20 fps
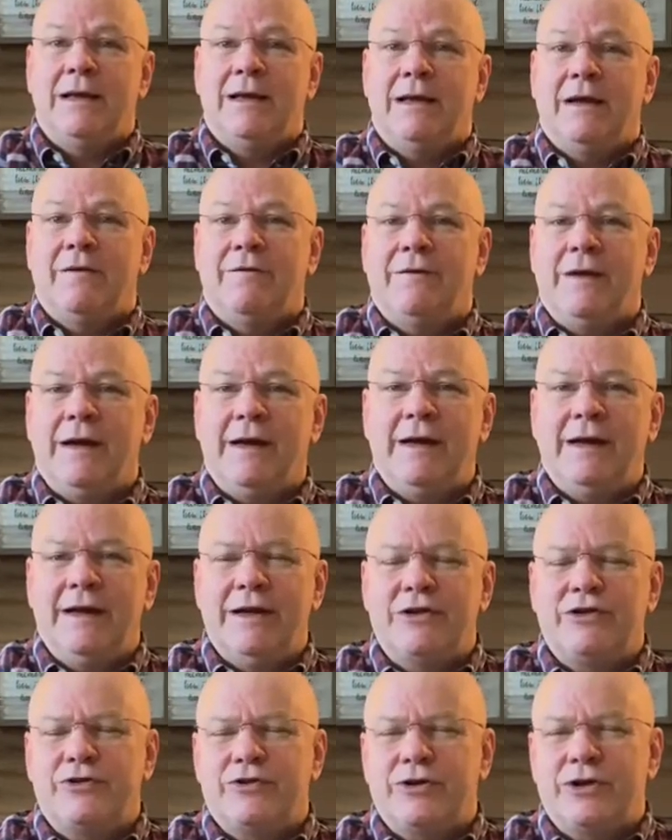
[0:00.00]
Now I find it
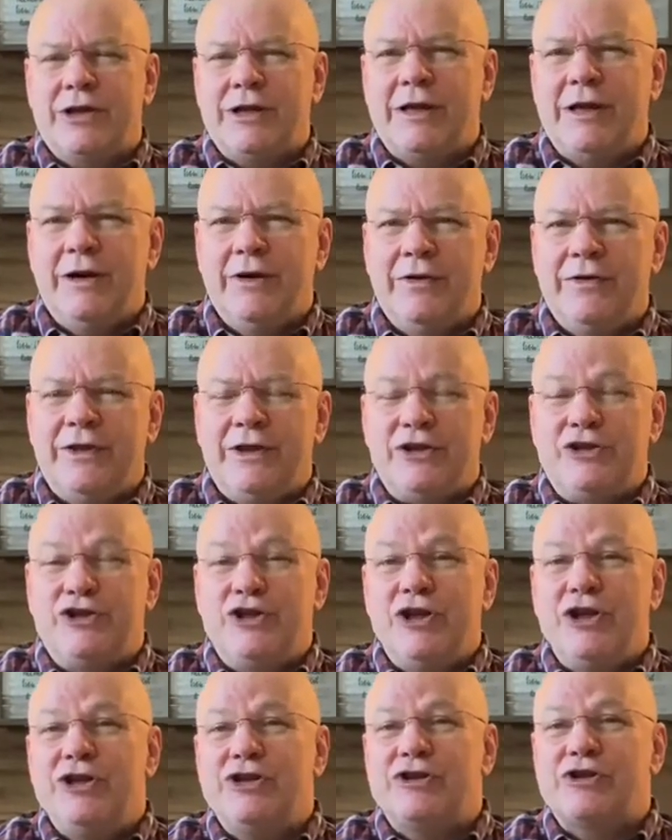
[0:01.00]
interesting here that
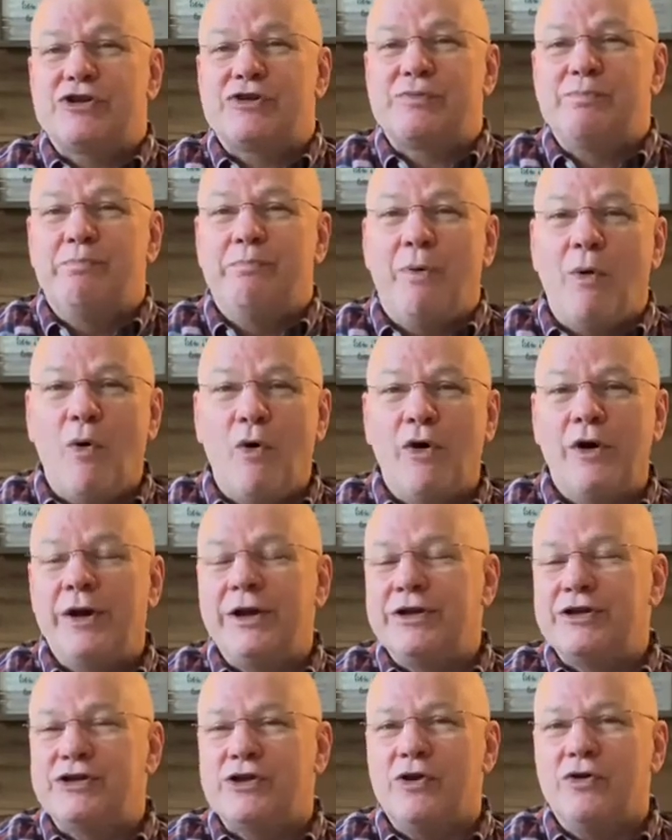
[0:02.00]
Jesus bore
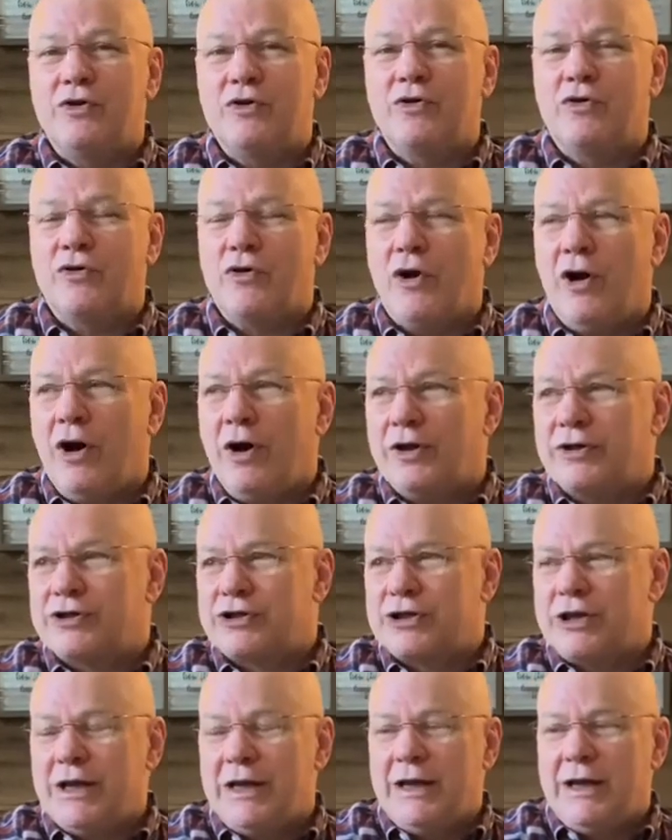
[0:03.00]
his own
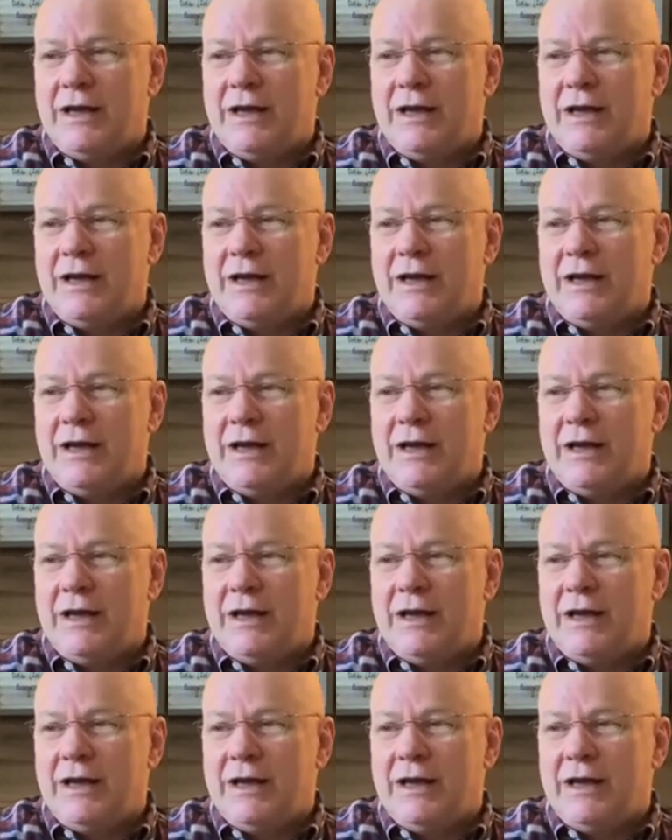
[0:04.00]
cross.